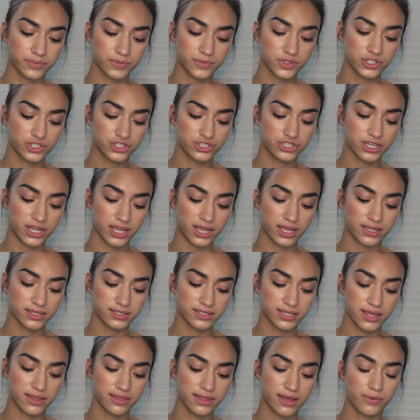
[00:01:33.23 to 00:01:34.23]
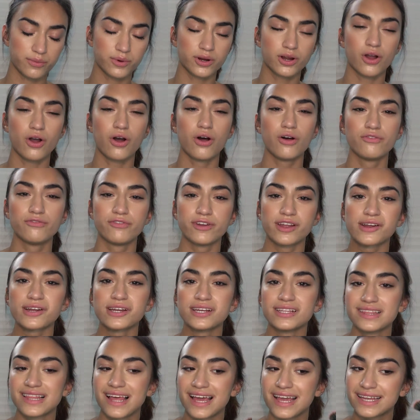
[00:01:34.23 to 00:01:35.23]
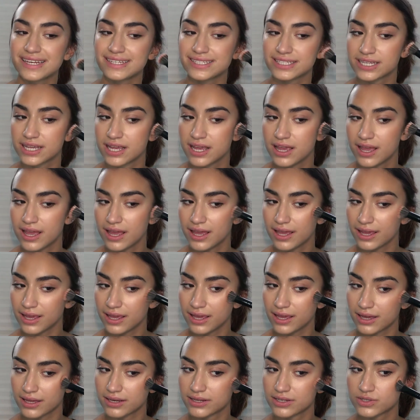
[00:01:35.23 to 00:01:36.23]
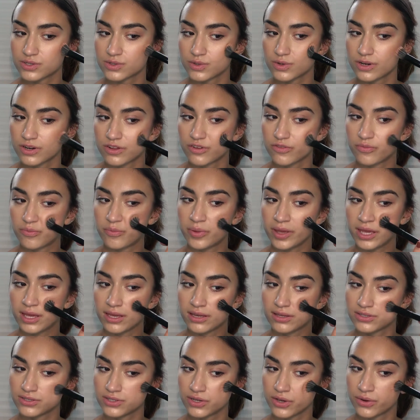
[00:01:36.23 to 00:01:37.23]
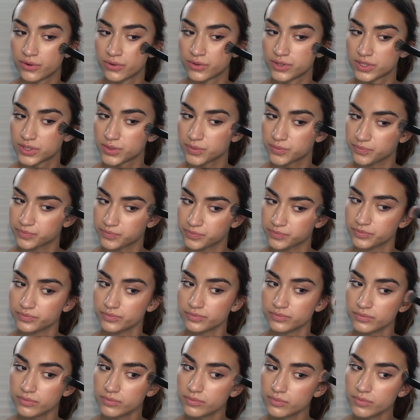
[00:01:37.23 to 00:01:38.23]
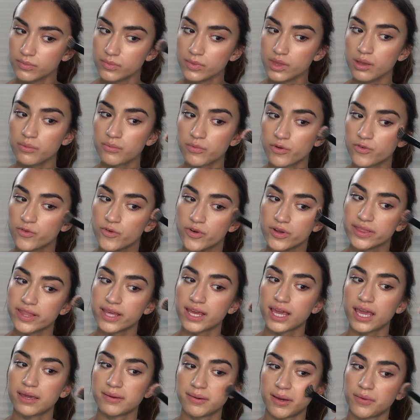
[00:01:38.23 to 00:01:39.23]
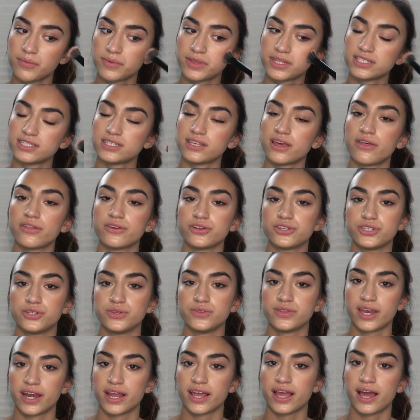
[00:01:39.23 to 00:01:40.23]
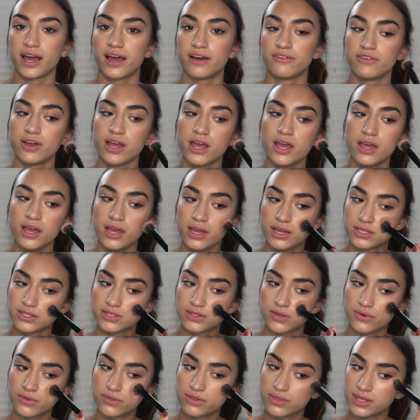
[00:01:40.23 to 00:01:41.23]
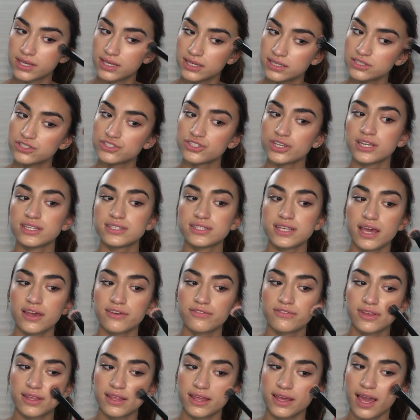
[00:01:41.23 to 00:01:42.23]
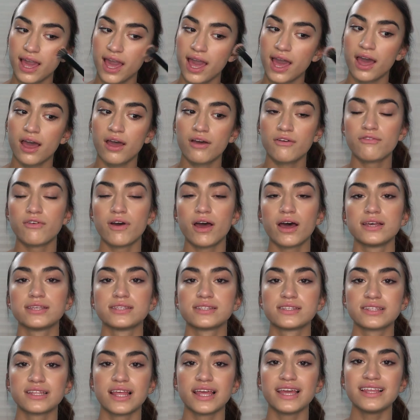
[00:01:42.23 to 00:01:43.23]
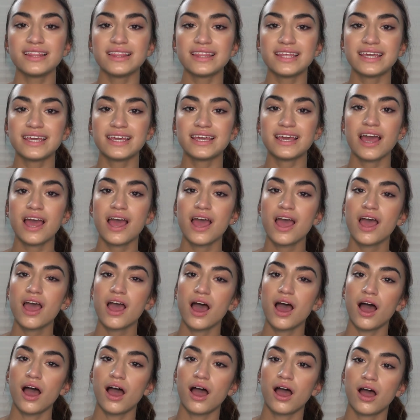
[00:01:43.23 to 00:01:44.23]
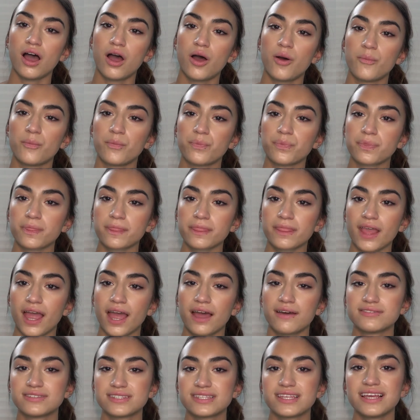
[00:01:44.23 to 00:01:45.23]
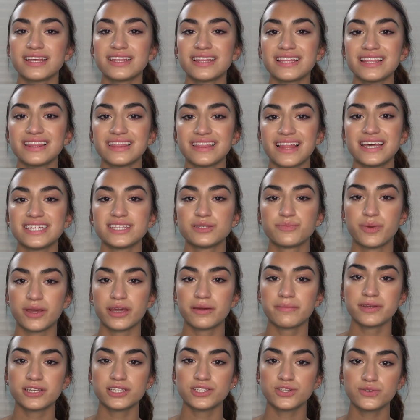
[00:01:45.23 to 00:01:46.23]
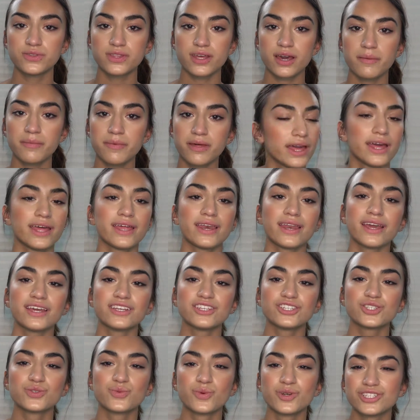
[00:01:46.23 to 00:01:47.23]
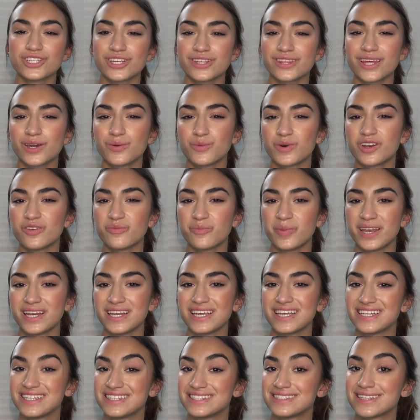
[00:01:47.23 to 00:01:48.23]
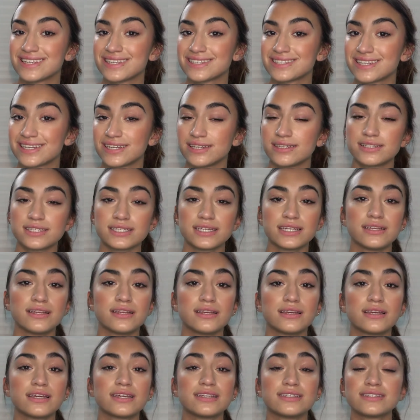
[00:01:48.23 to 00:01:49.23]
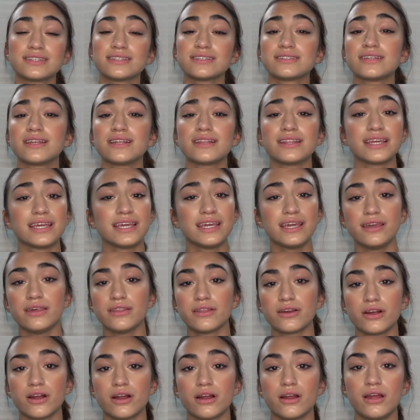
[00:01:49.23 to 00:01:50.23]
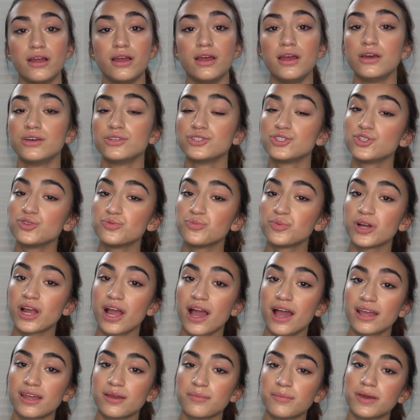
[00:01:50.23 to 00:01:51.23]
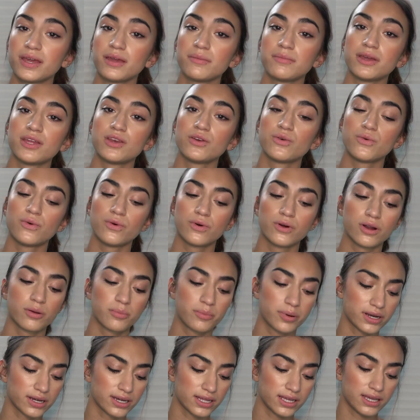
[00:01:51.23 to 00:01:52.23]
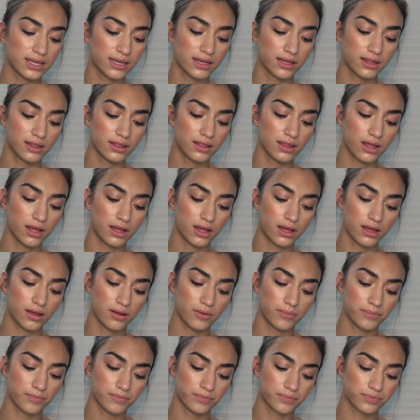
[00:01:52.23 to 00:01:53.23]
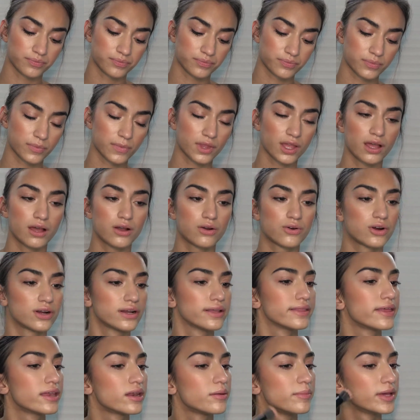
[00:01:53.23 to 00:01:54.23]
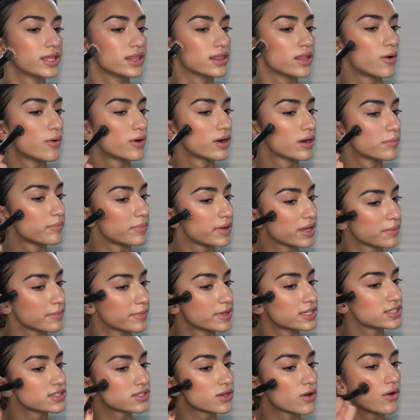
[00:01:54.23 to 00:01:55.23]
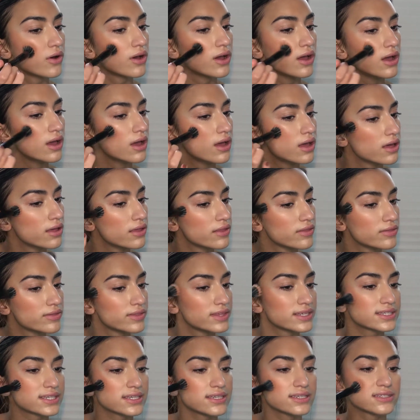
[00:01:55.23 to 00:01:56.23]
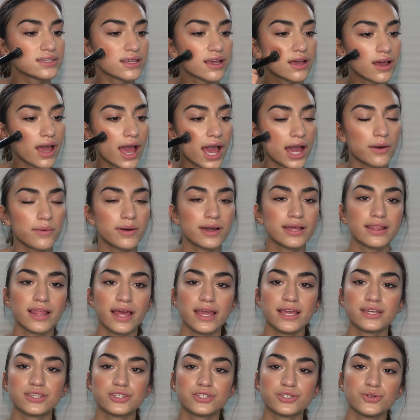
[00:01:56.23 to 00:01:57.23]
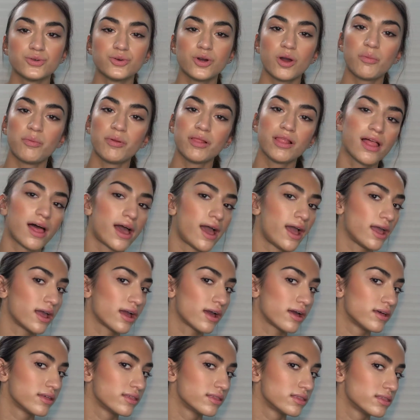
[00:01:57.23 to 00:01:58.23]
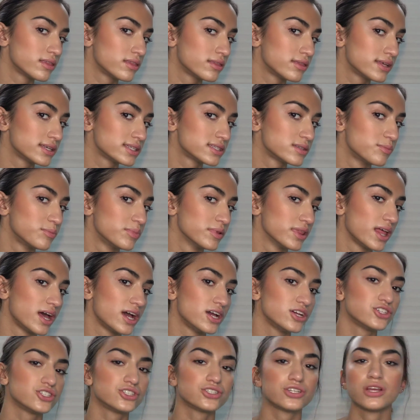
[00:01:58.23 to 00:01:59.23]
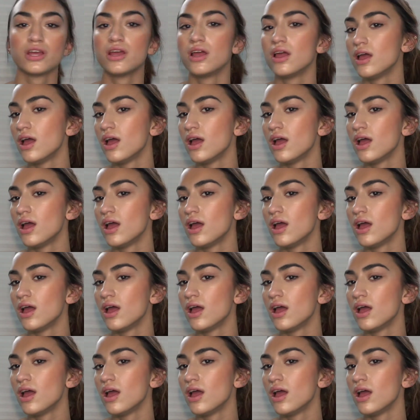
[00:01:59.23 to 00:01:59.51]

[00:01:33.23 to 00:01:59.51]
shades that were all very light and sort of pink toned before they came out with these other 2 that I have. So these shades I feel like have a slightly less pigment to them, and I just wish that they would have been consistently either super high in pigment or pretty or a little bit lower in pigment. So this is how I like to apply this blush,